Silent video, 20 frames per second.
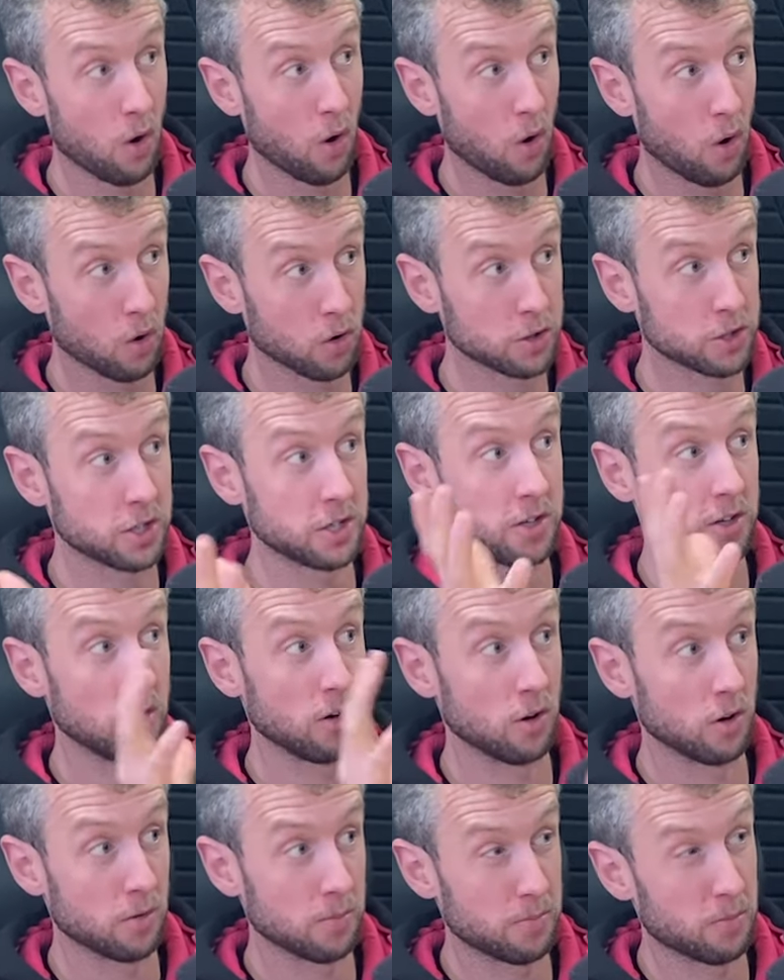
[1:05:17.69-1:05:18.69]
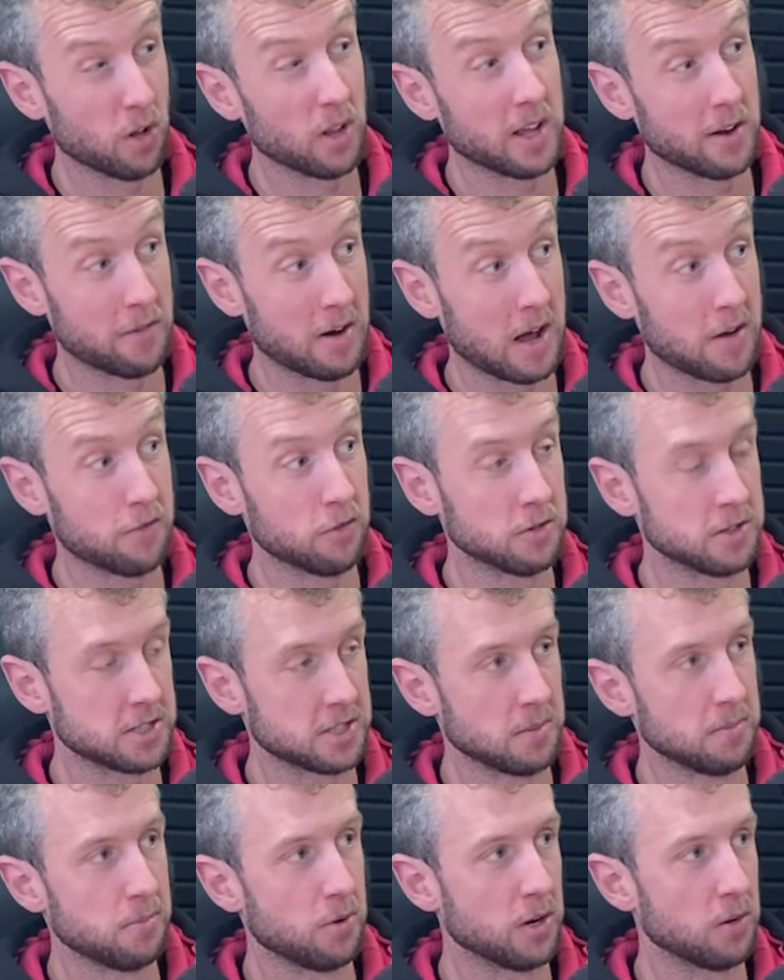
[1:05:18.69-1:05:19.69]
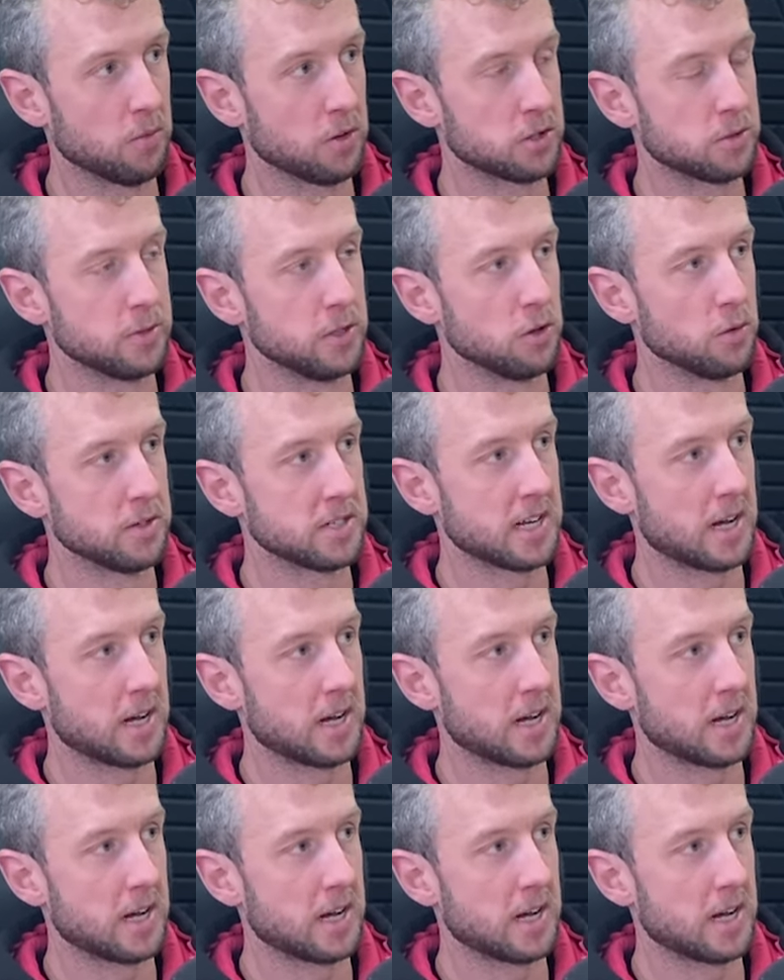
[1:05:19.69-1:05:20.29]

auction or probably a raffle at some point once we know what's